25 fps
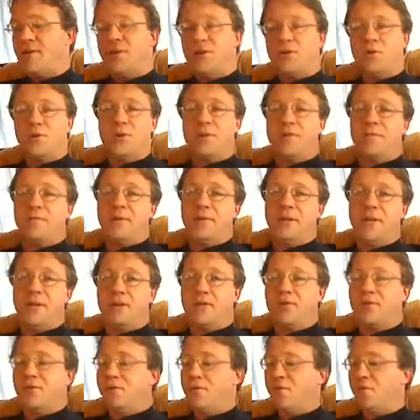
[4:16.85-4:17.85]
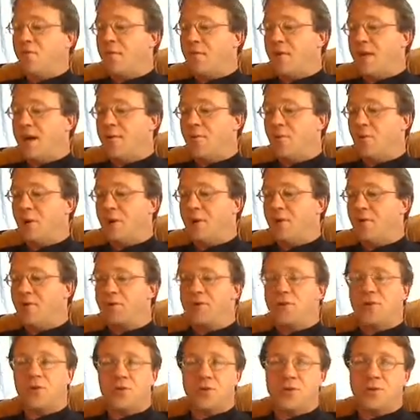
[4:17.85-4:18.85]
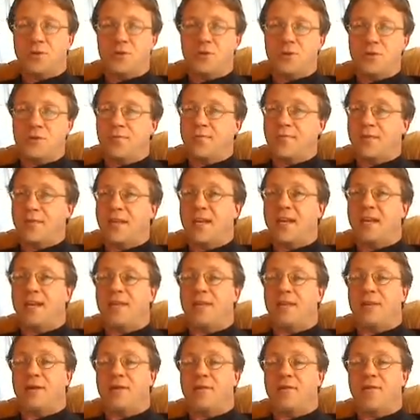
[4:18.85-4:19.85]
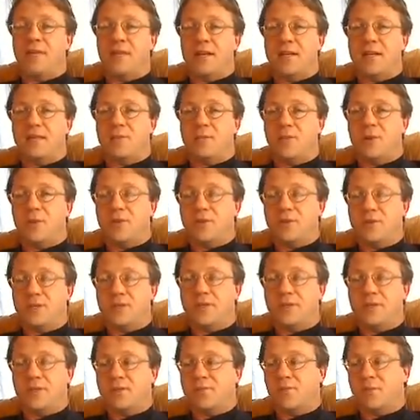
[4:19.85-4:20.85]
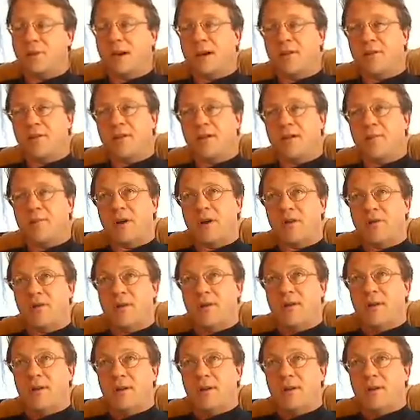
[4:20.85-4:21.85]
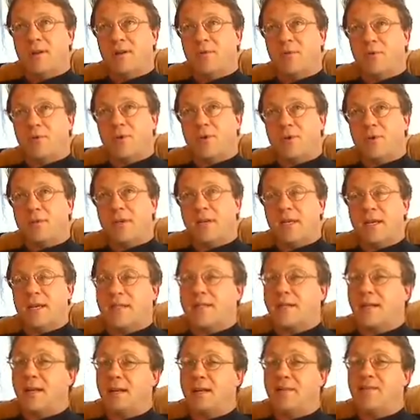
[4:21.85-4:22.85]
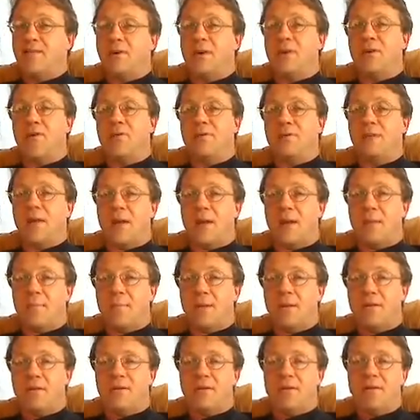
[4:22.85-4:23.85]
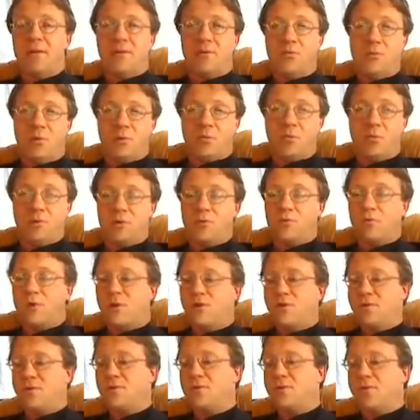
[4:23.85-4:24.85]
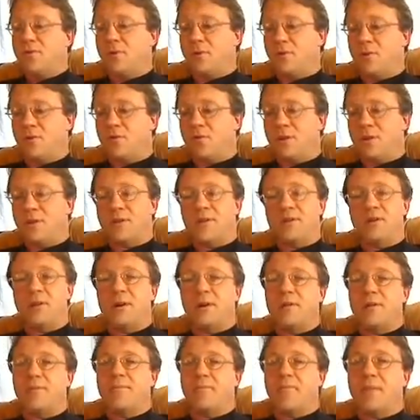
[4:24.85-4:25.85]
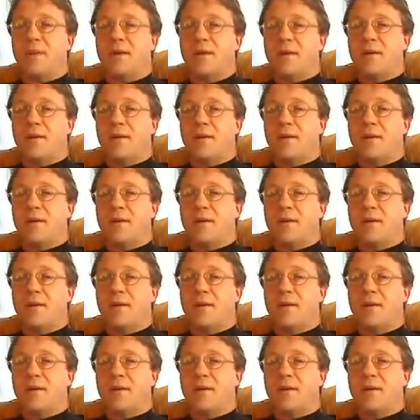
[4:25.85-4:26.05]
Do you live near your abuelos? Notice the use of de there. De is a preposition, so we got to think about, if we're going to say, yes, I live near them, what word do we use? Look over on the chart.